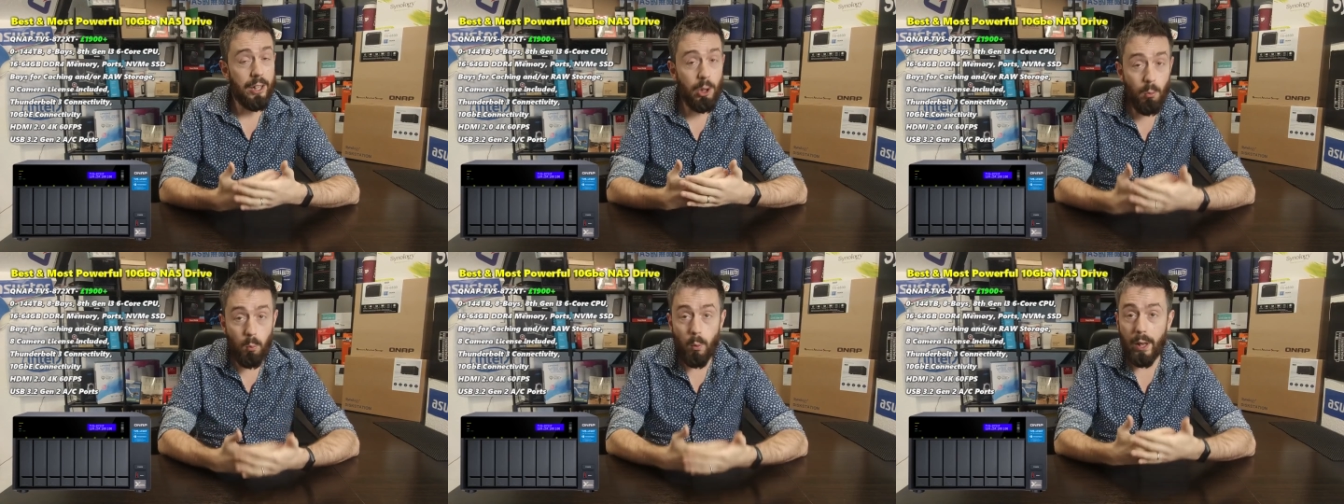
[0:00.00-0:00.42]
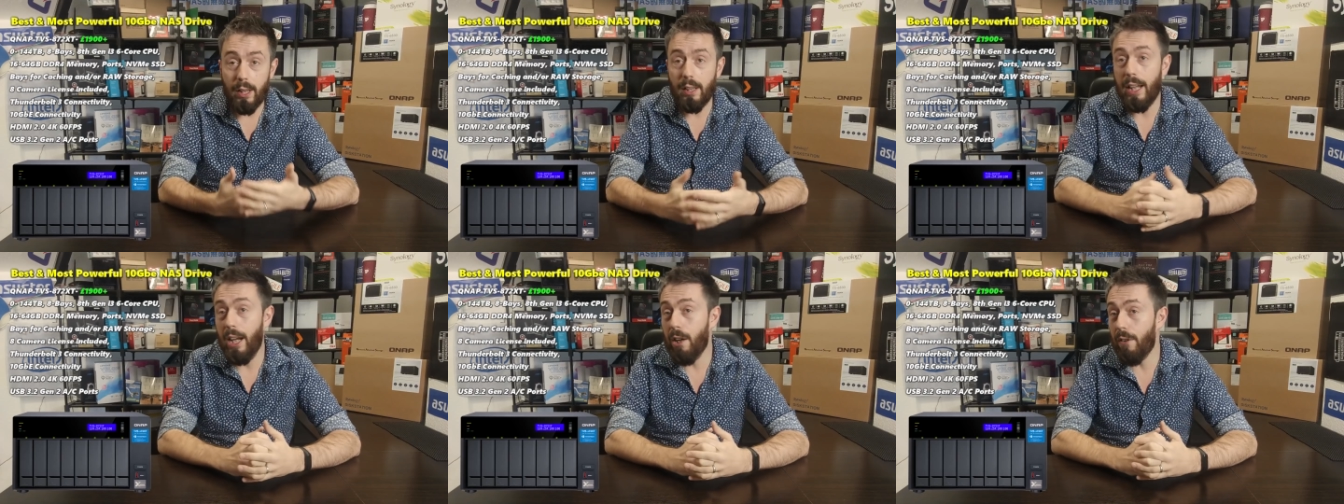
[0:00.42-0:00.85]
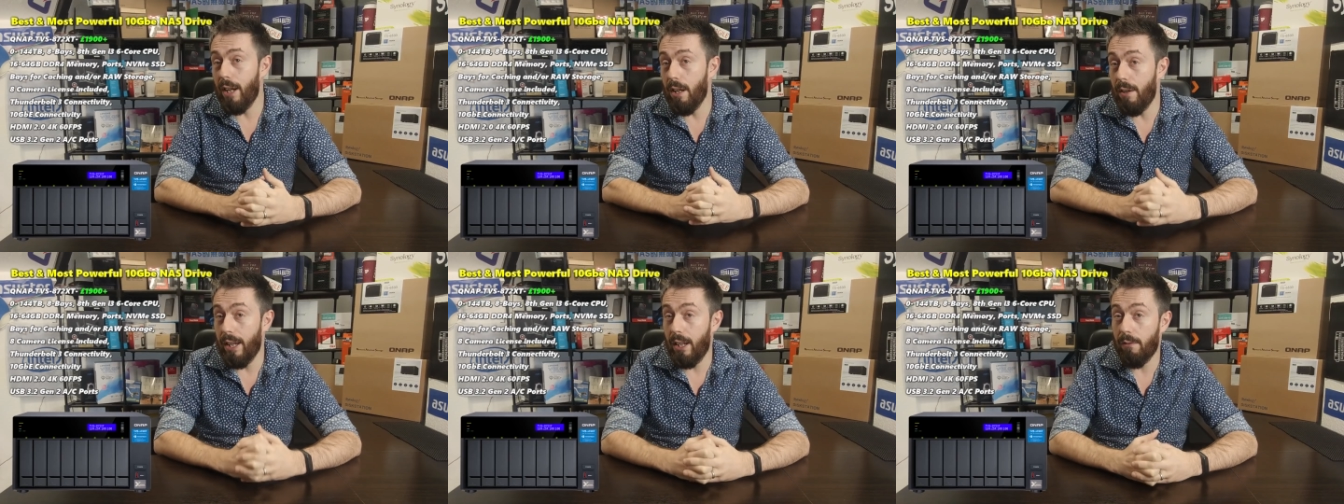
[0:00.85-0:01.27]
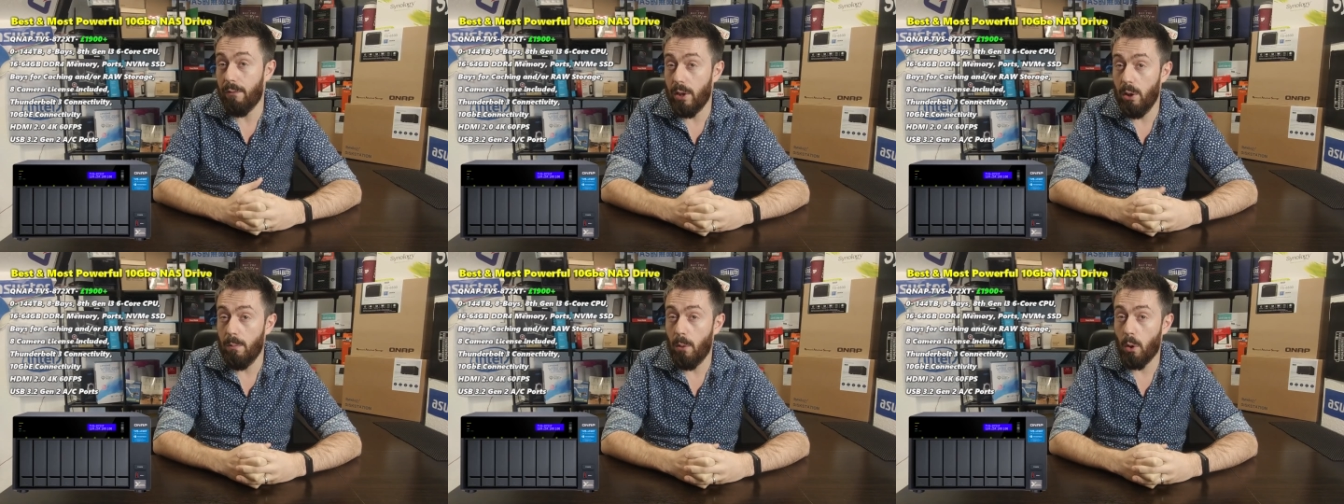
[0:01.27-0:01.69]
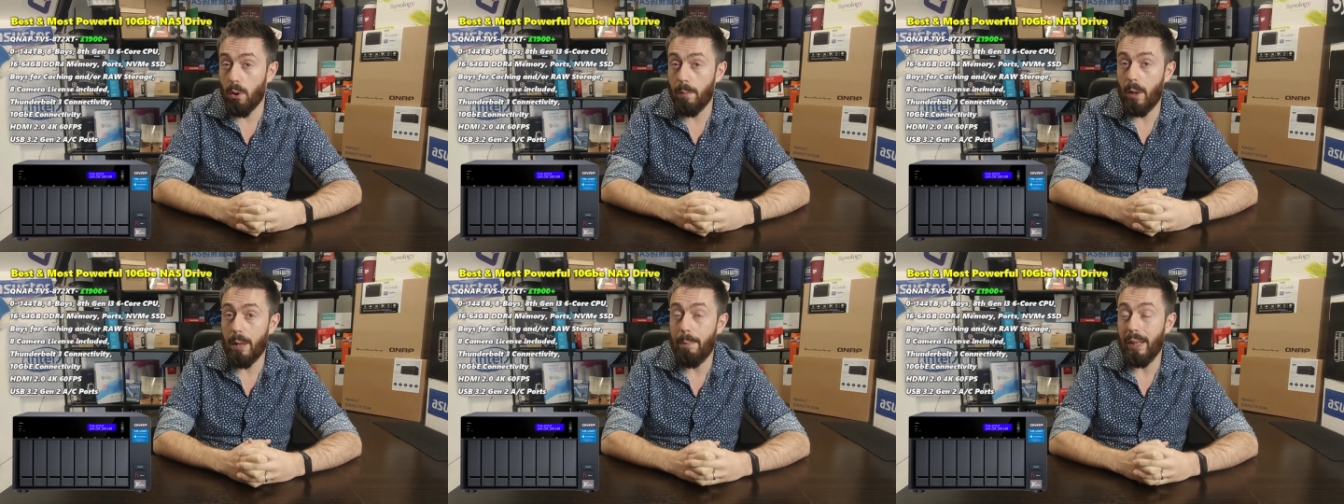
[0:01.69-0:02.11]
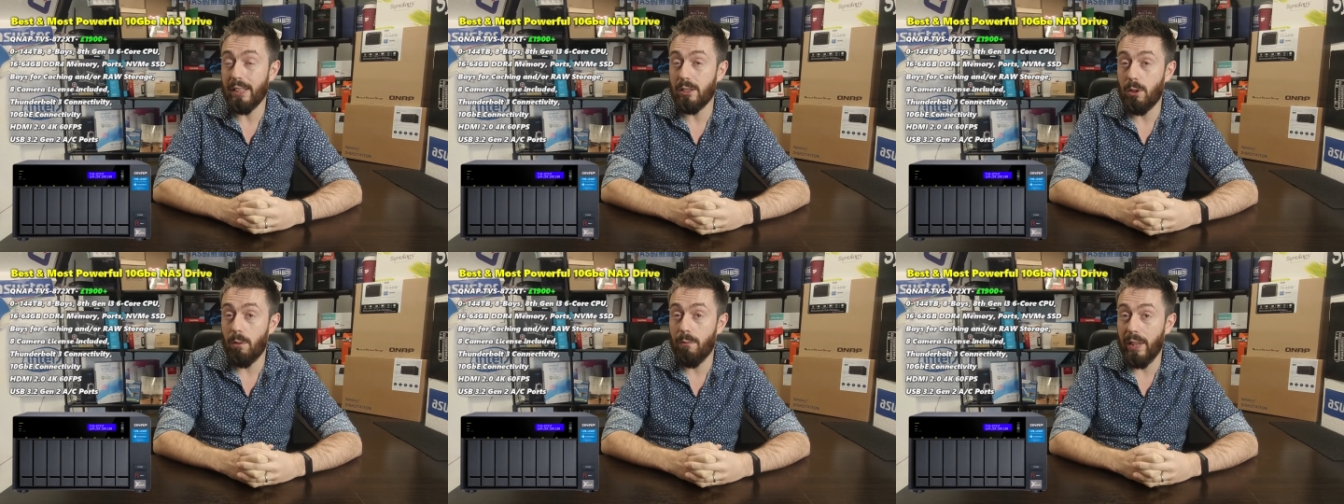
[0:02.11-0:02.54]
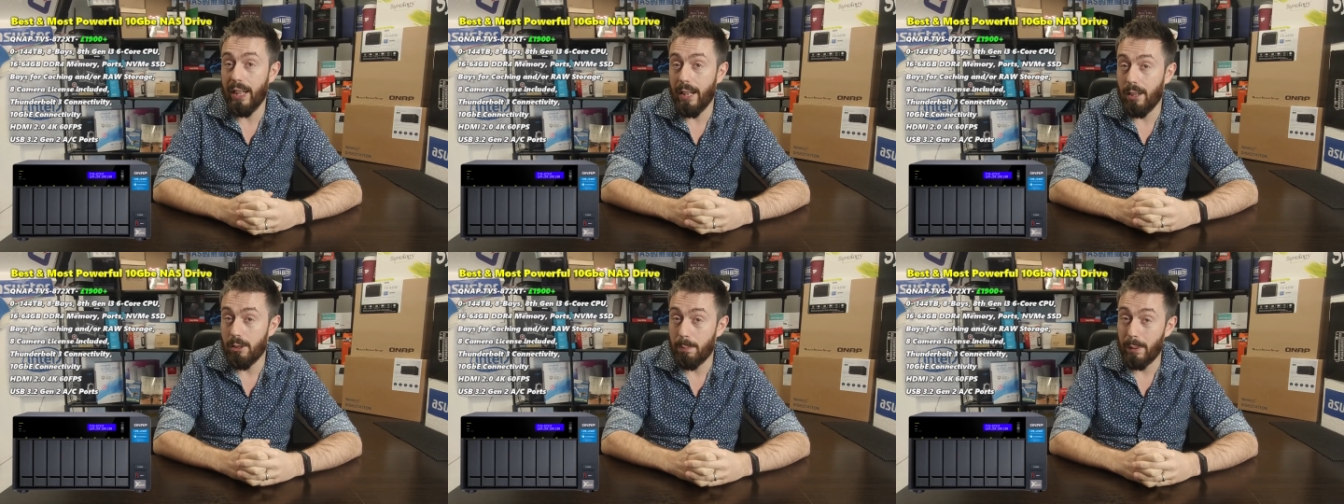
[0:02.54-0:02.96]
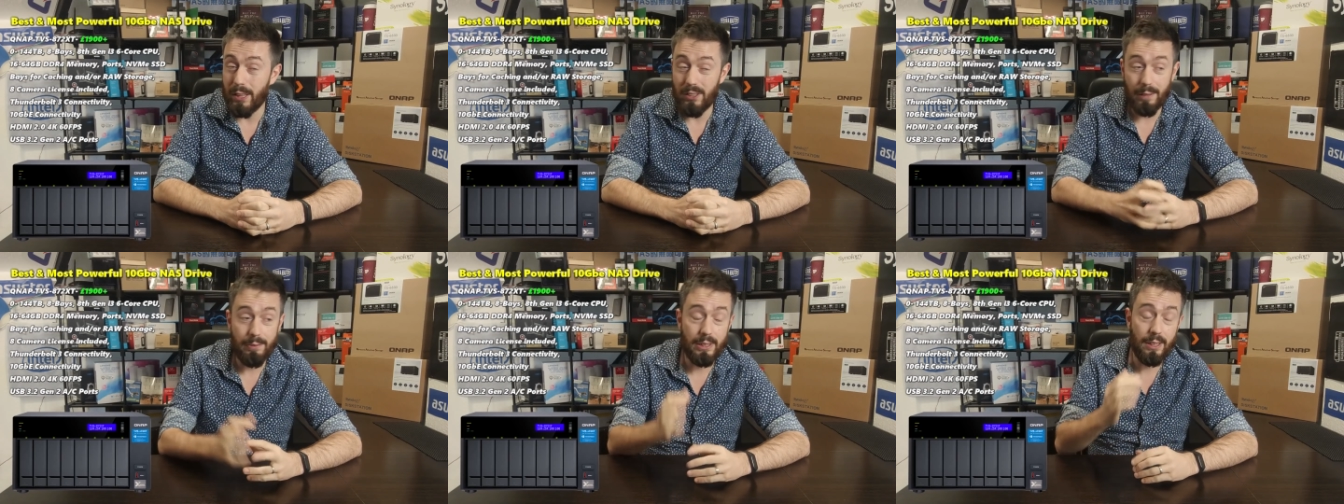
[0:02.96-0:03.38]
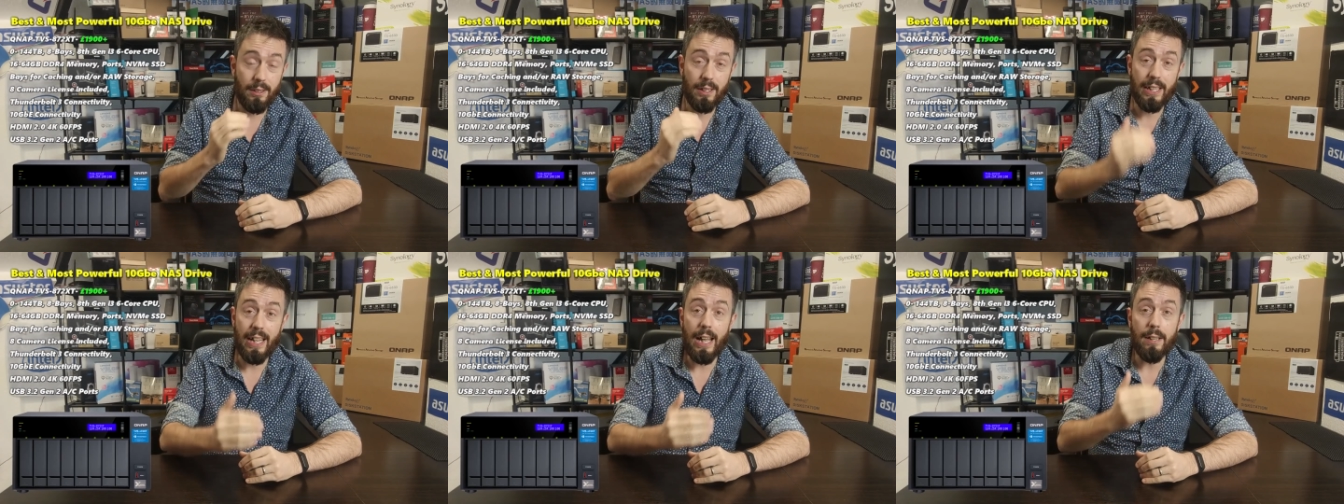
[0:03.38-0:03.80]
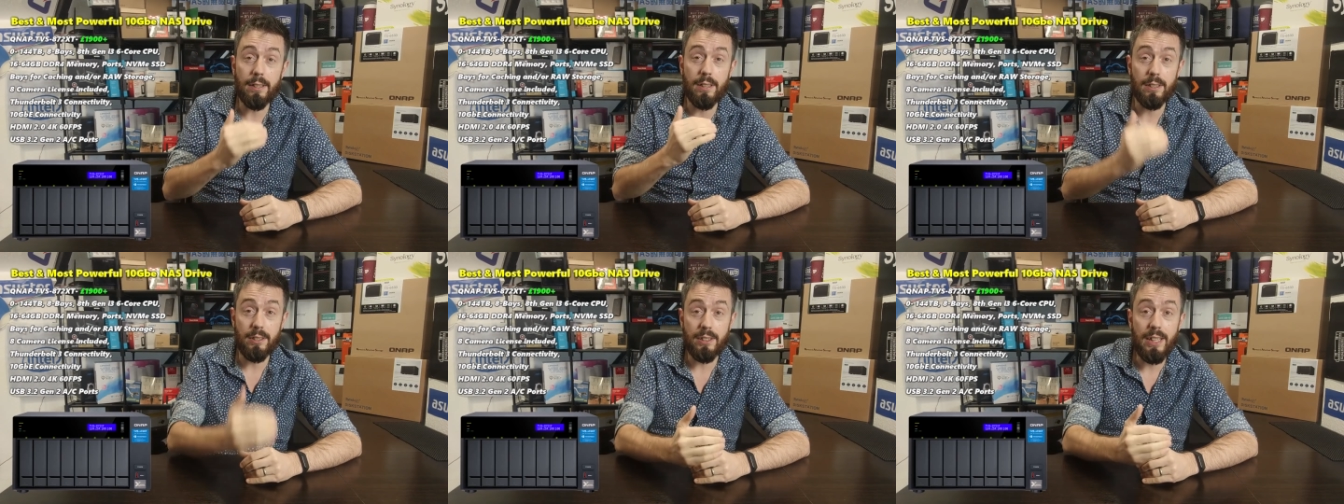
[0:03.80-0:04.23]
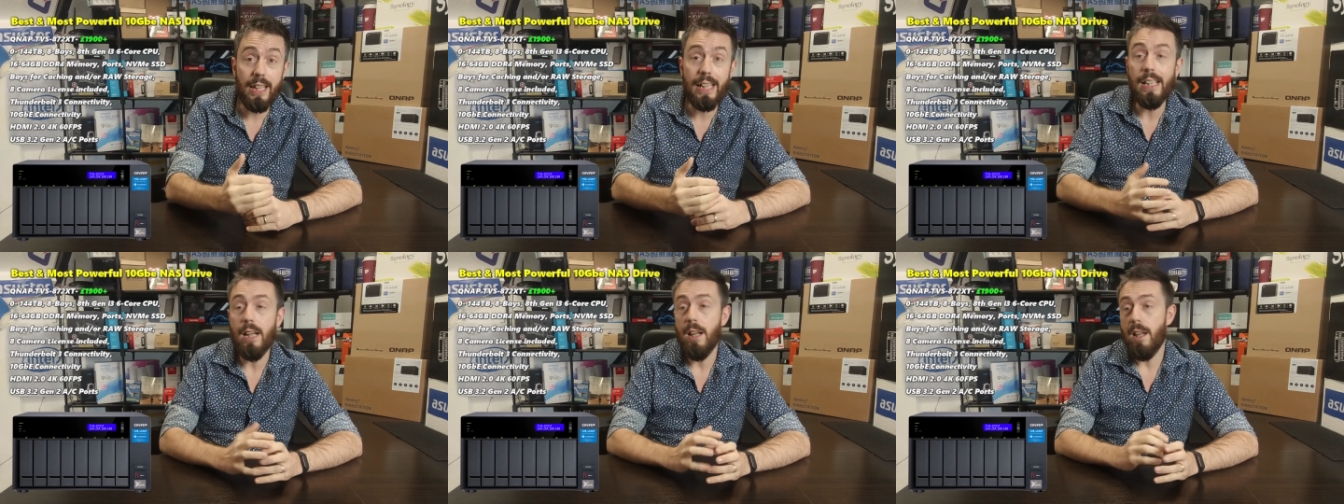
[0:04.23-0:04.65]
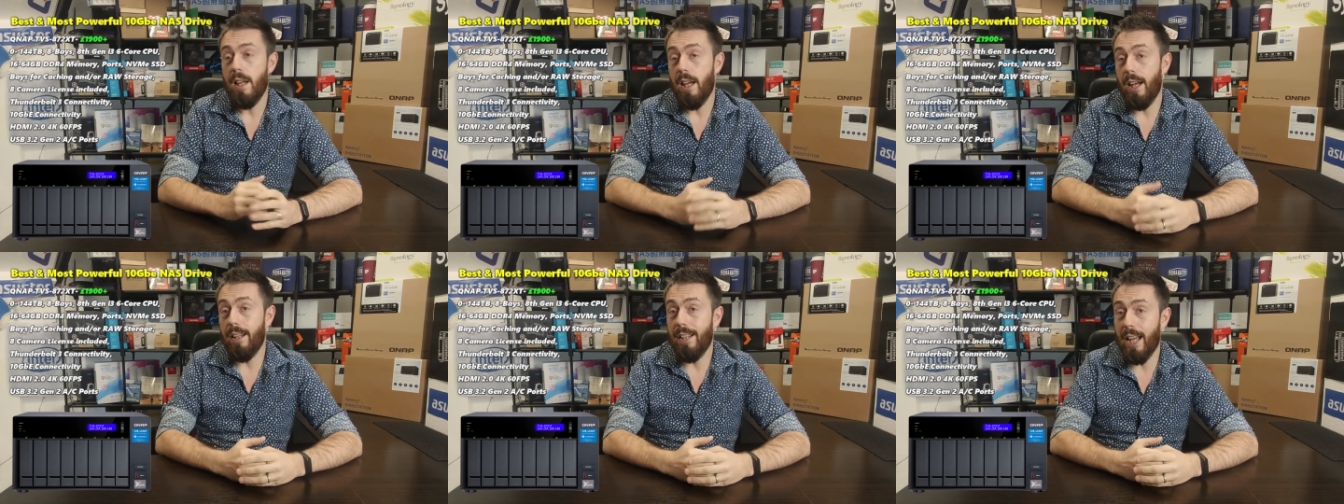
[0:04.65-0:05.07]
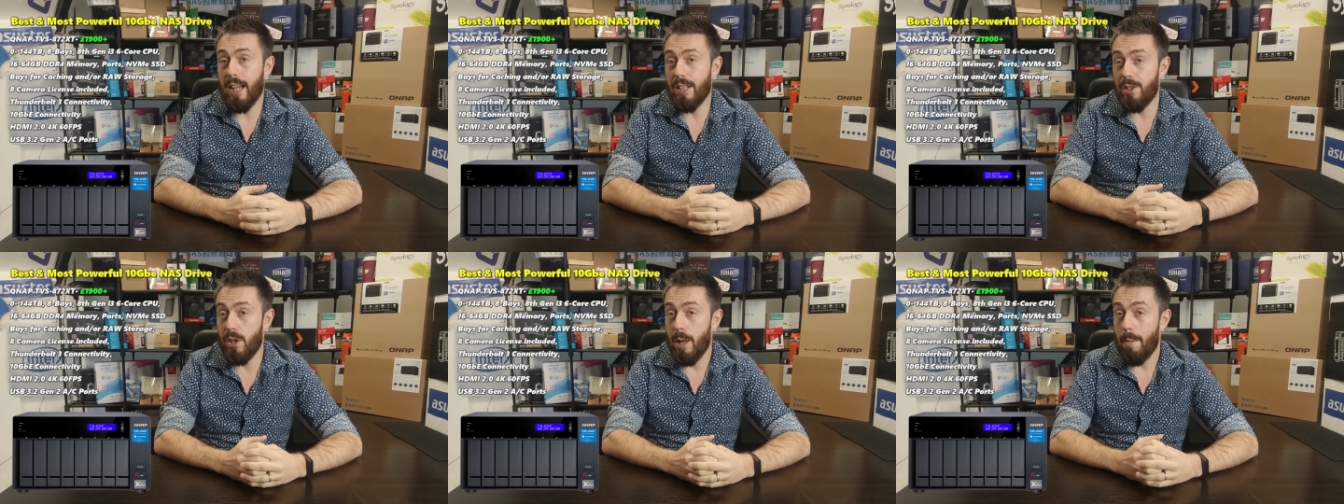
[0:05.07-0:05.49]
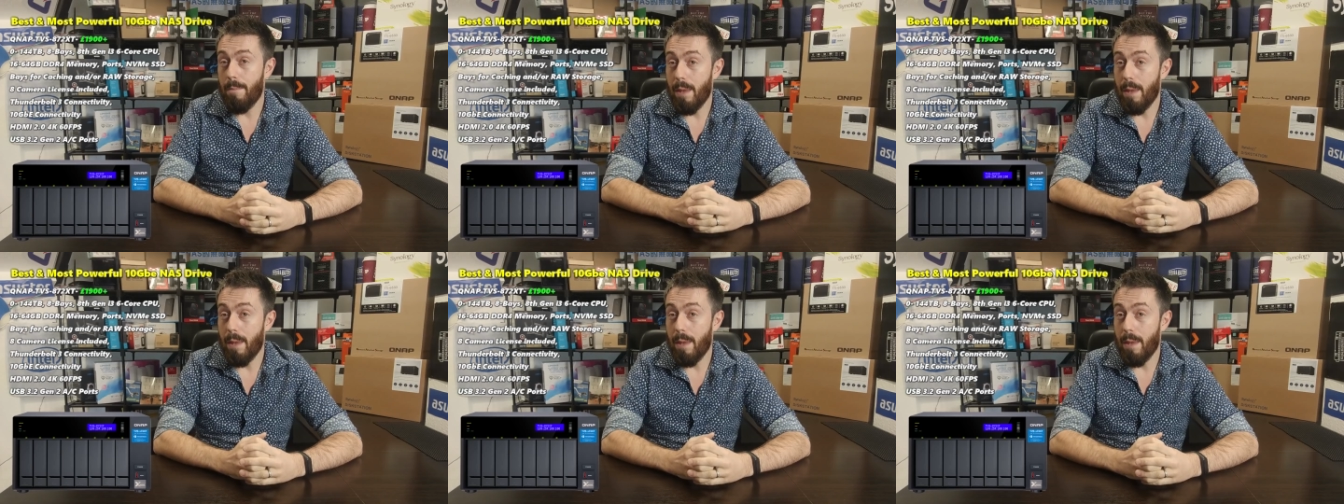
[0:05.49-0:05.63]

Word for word: And you will hear it in a few more of my best of videos, because I've still yet to see a N A S